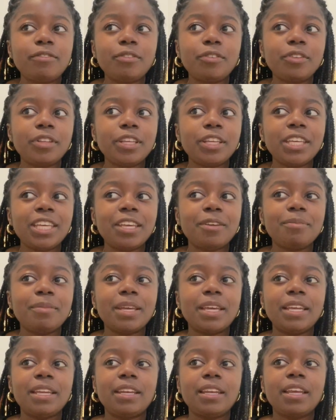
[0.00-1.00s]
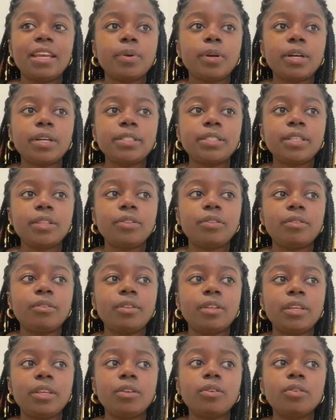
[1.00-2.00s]
fully human person through
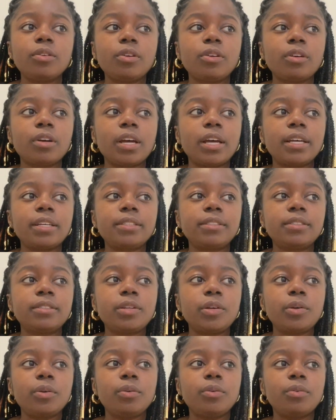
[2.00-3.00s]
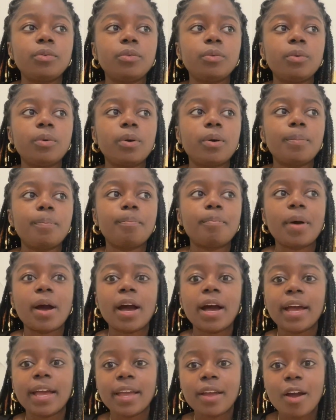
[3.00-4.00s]
the Eucharist who
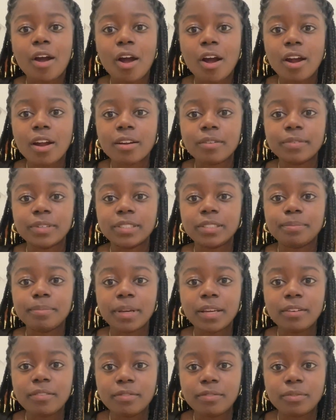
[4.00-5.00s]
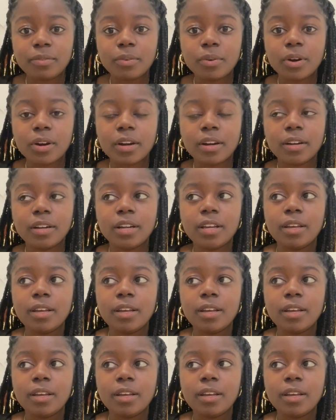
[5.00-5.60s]
my heart was meant for.